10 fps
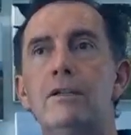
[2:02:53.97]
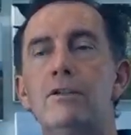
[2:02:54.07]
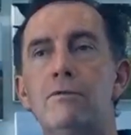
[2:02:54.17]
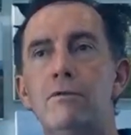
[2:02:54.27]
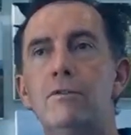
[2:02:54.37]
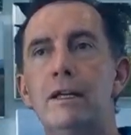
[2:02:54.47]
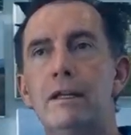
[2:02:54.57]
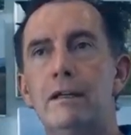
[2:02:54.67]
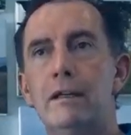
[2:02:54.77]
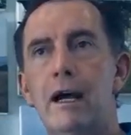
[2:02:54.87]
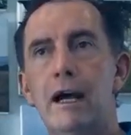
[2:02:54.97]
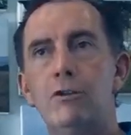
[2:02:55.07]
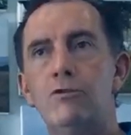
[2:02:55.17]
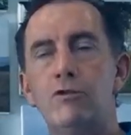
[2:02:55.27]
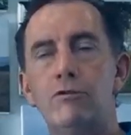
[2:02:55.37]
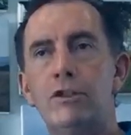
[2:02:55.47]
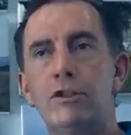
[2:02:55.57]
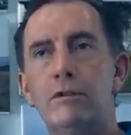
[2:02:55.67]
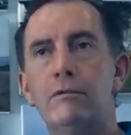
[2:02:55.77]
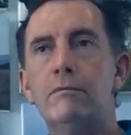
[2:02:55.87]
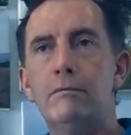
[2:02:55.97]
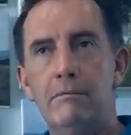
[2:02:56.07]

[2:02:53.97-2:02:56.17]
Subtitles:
So if you've got a height restriction,